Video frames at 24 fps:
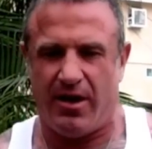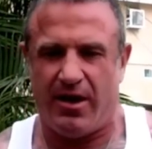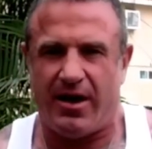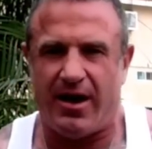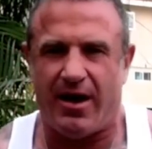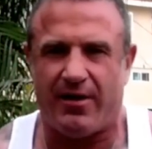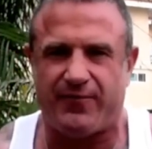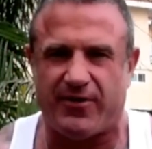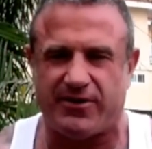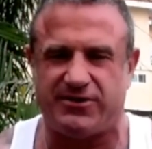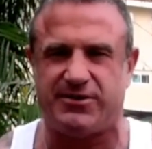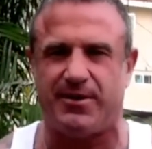
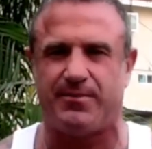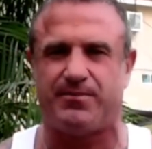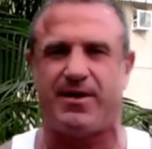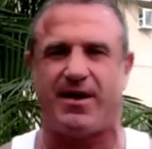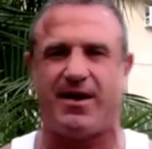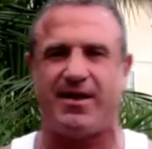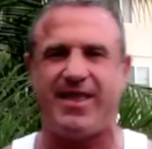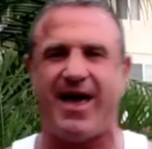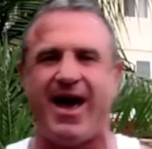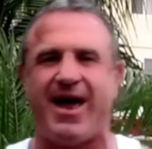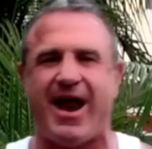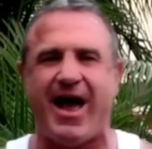Now, if I stepped out
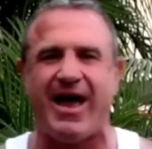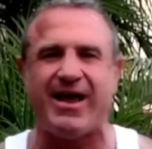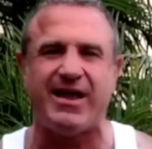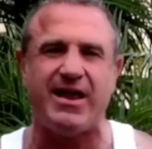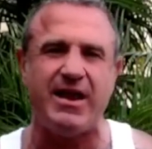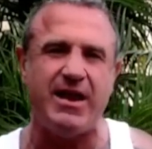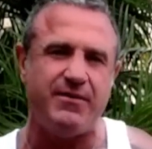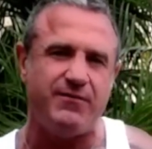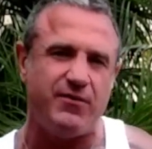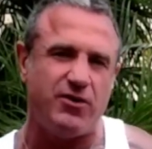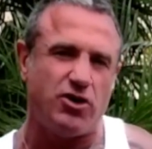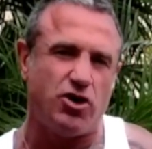of that, I can
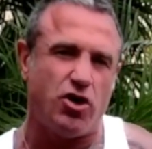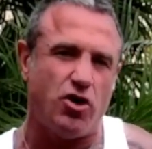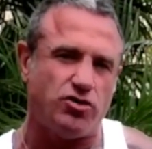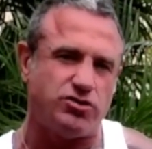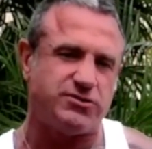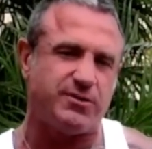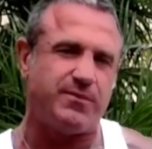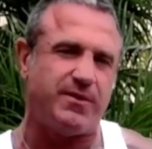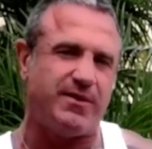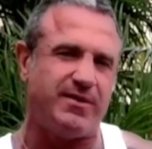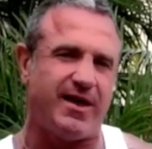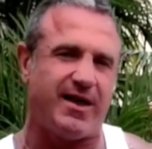even go
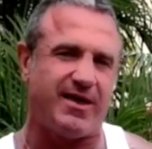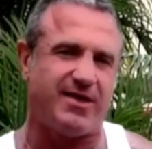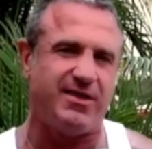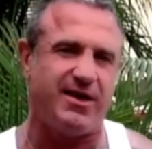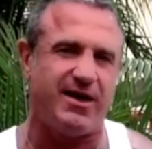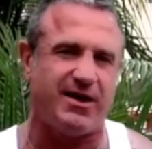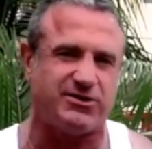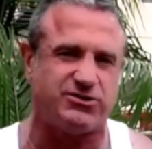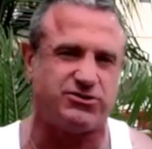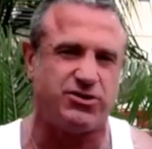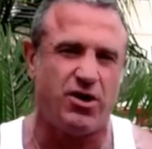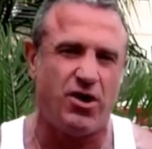something like
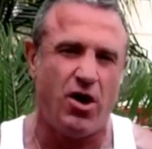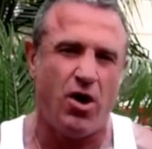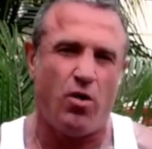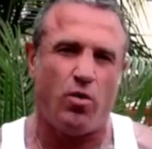this.